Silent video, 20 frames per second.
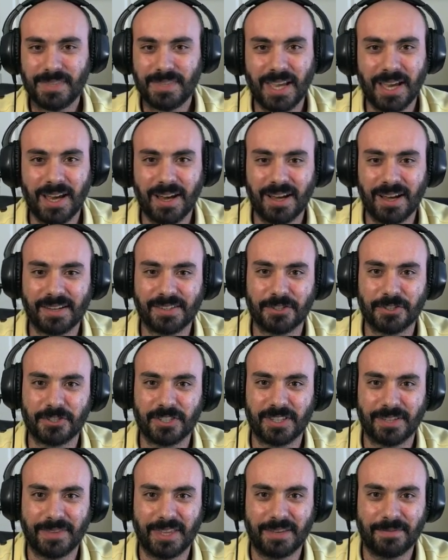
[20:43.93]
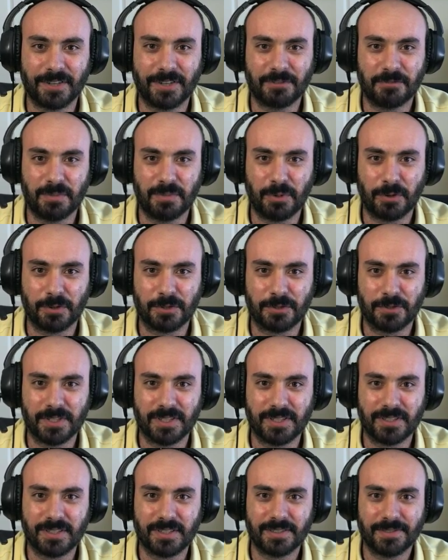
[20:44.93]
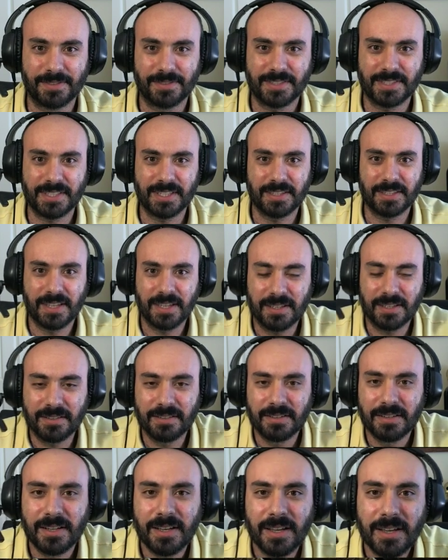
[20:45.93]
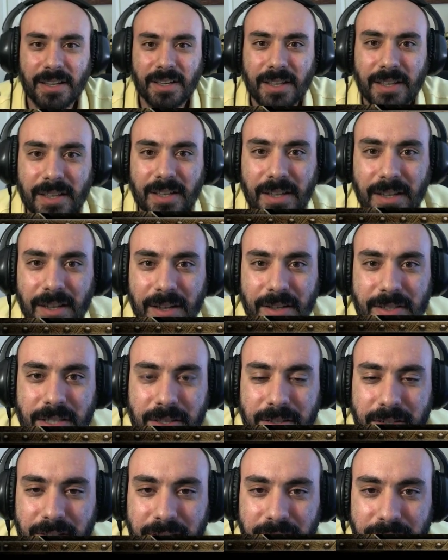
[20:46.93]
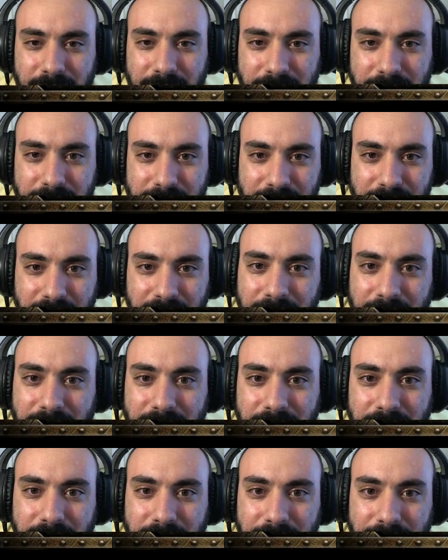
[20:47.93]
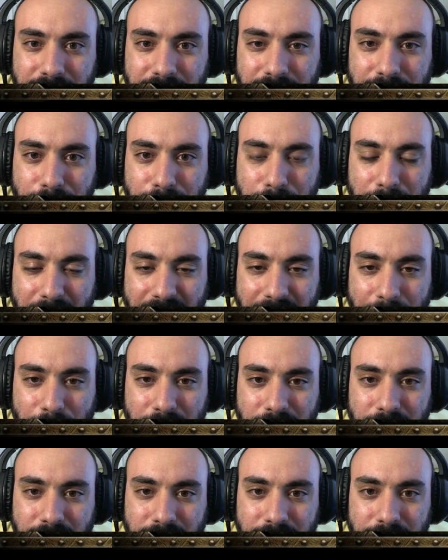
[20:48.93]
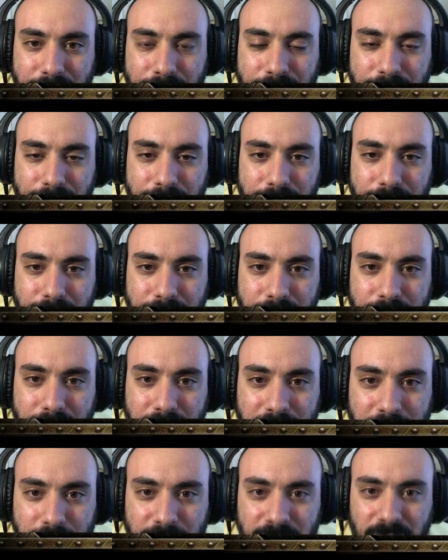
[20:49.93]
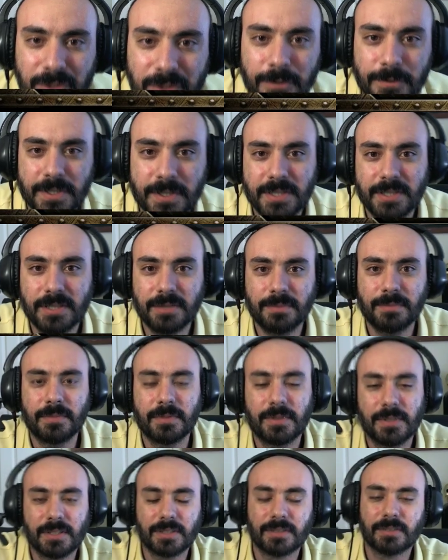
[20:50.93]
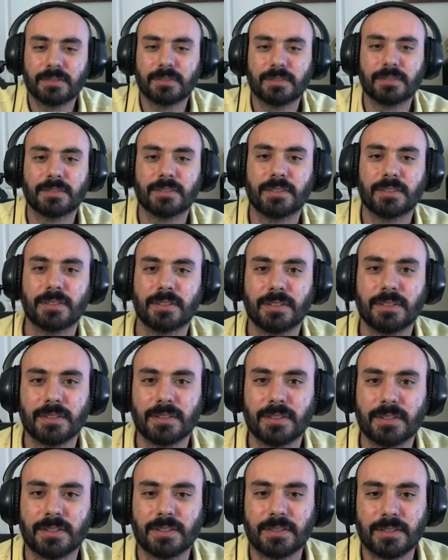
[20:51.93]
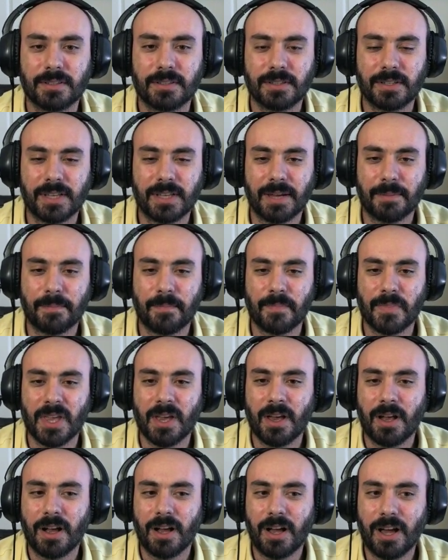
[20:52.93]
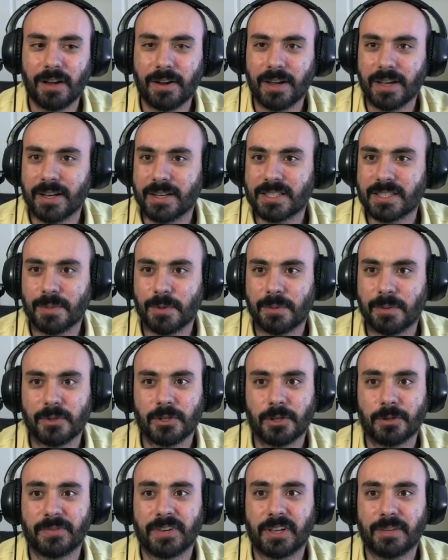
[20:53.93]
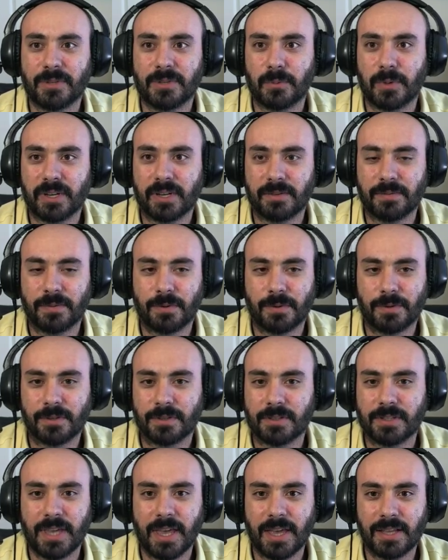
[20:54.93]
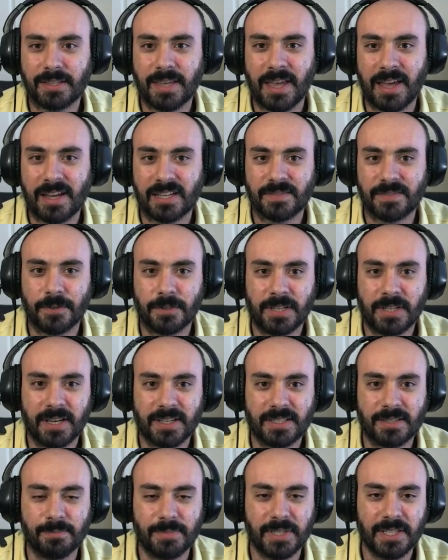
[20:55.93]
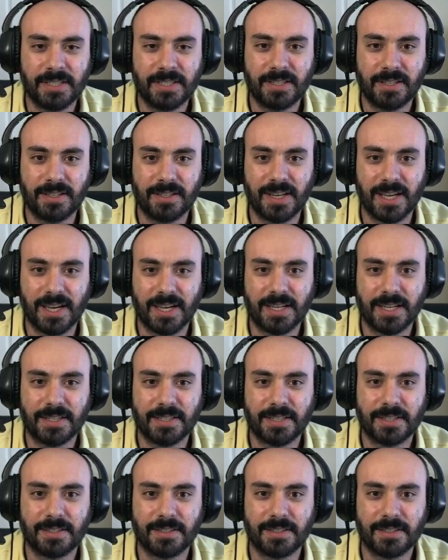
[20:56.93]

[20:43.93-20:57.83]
Don't you love that victory portrait? Seeing that. Oh, it's a little... Is that a map of a solar system? Huh. Look at that. Alright, it's the moment you've all been waiting for. Can Canis Vertex beat a knight?